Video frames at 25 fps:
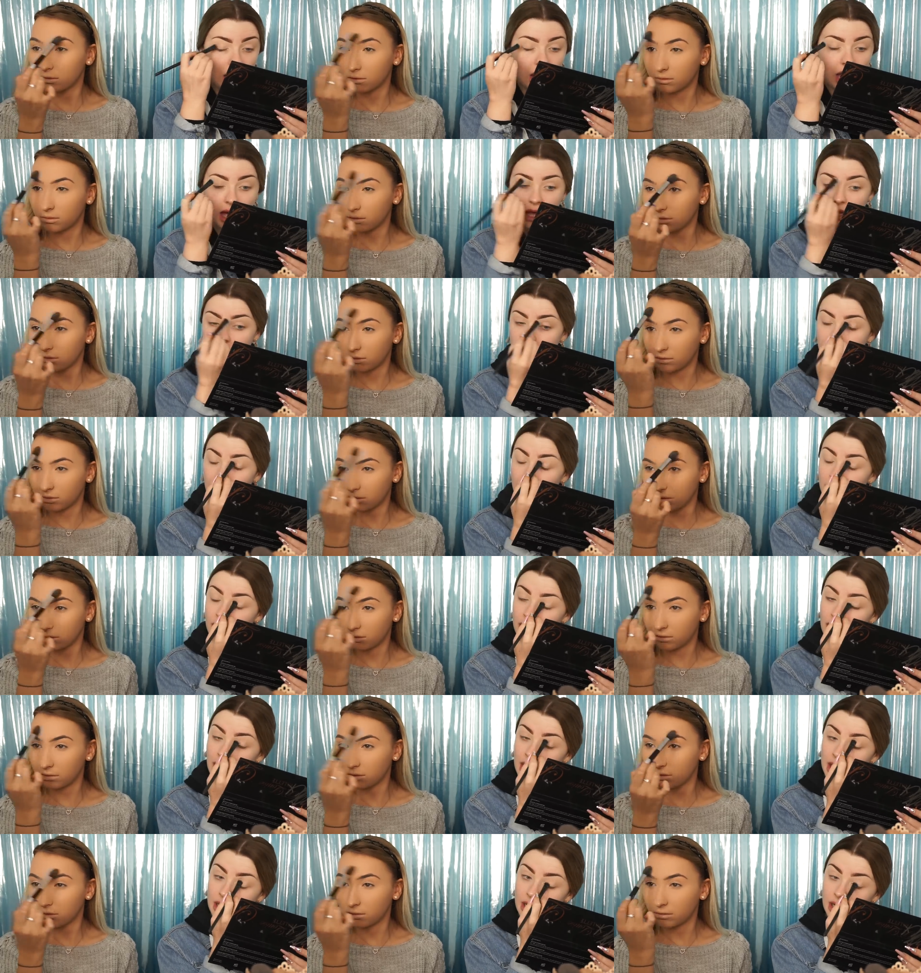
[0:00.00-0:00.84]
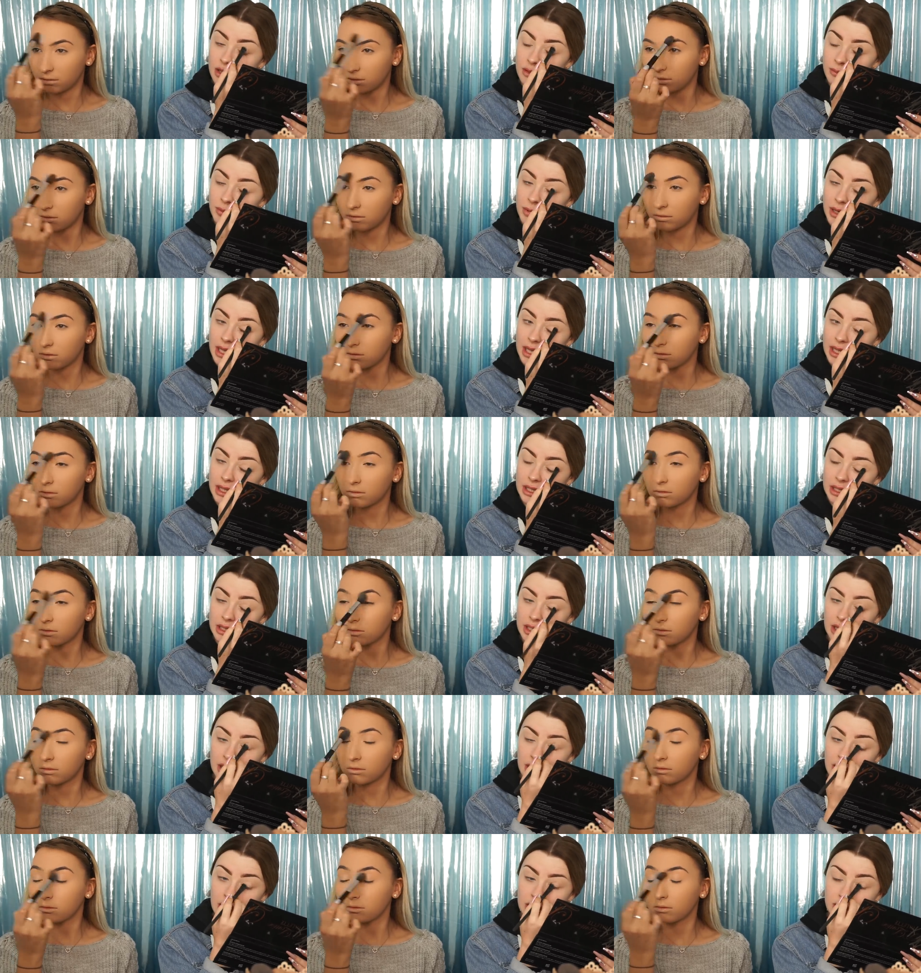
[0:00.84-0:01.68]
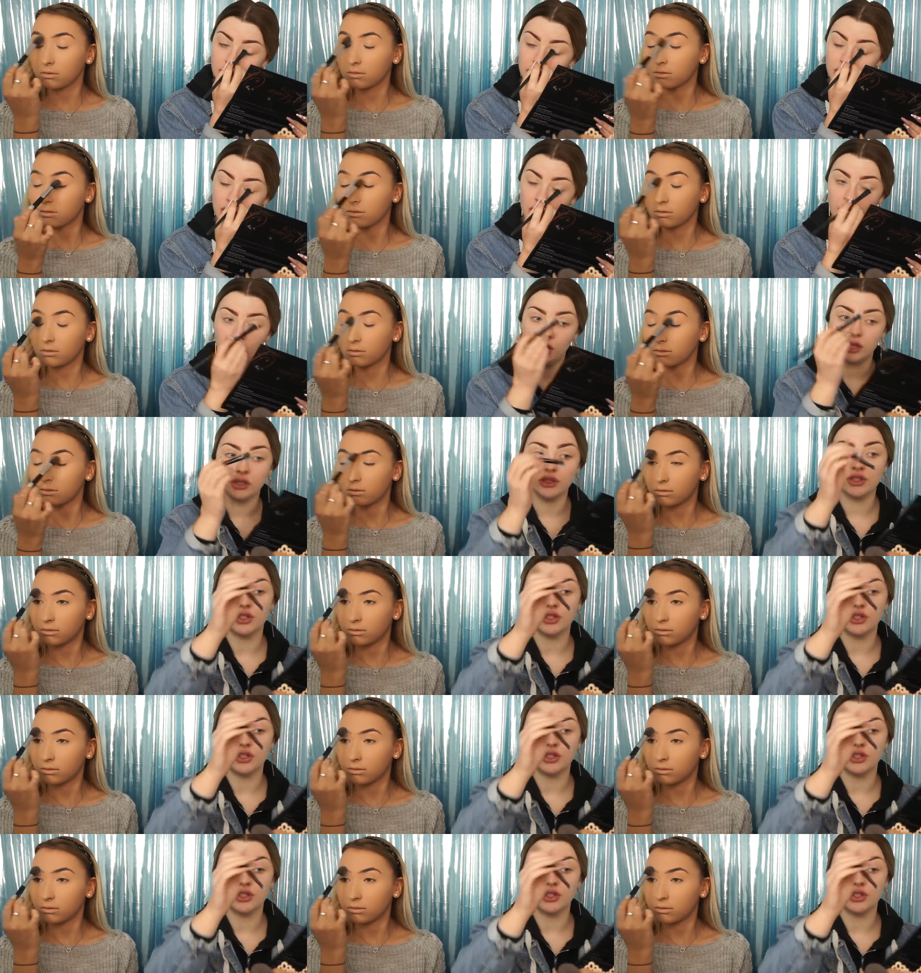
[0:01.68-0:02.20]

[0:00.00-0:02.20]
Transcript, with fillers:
Speaker 1: and then I'll blend that down.